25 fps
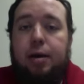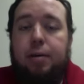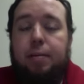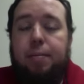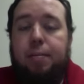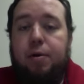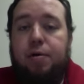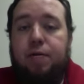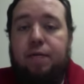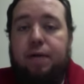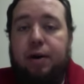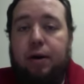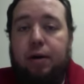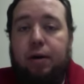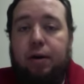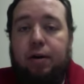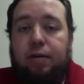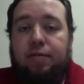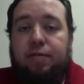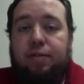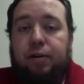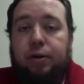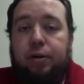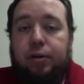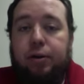moving
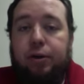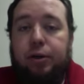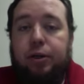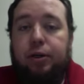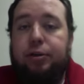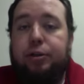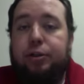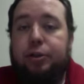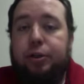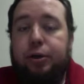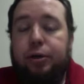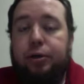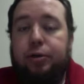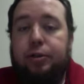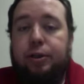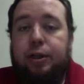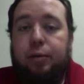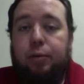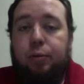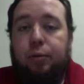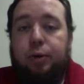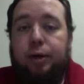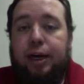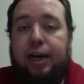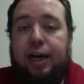on further, you certainly
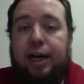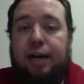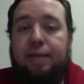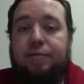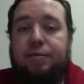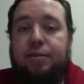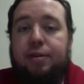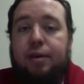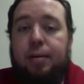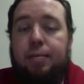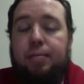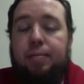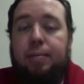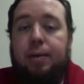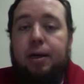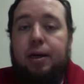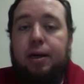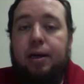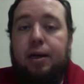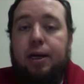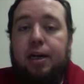want to have some